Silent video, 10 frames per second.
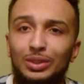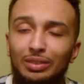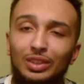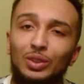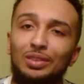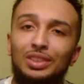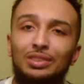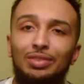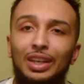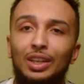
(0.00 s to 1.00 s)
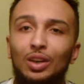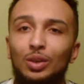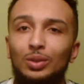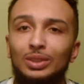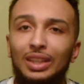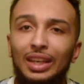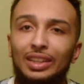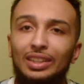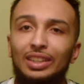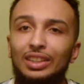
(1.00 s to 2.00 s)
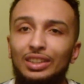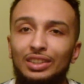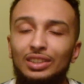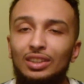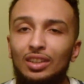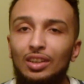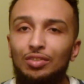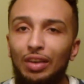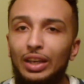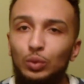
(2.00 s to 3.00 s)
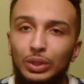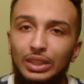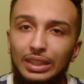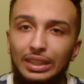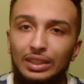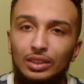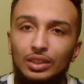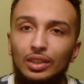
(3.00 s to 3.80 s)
every UFC fan knows that it is fight weekend,